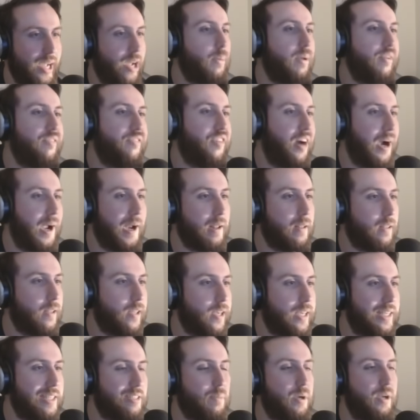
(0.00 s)
It'll be fine at
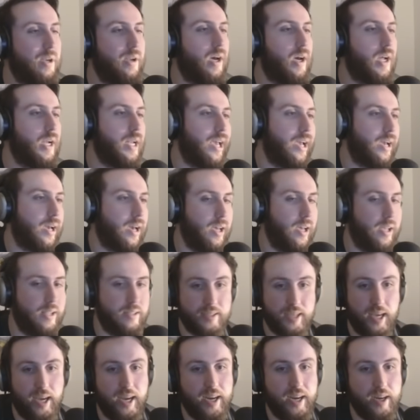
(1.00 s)
least, but not, like,
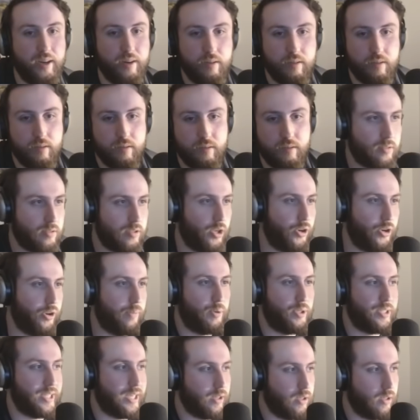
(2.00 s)
insane. Not a
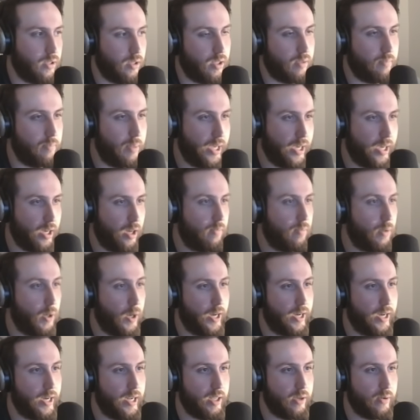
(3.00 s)
particularly big
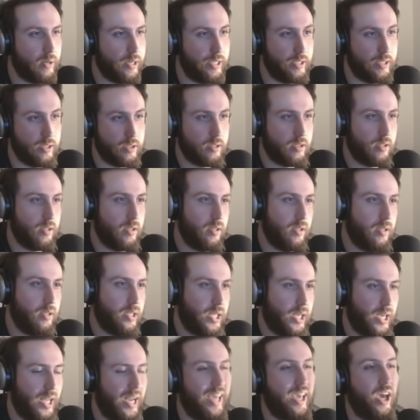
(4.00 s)
upgrade anyways.
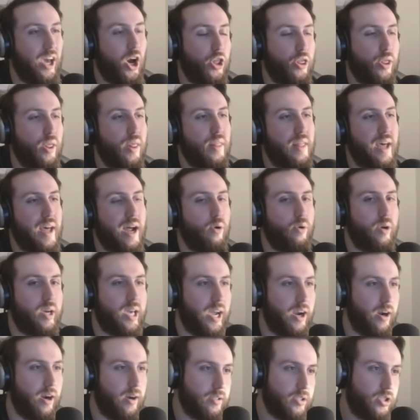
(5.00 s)
Like, other than that, who
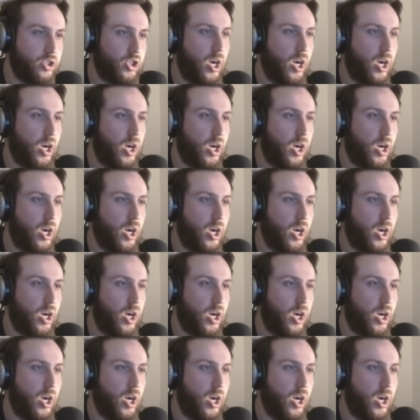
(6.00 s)
cares?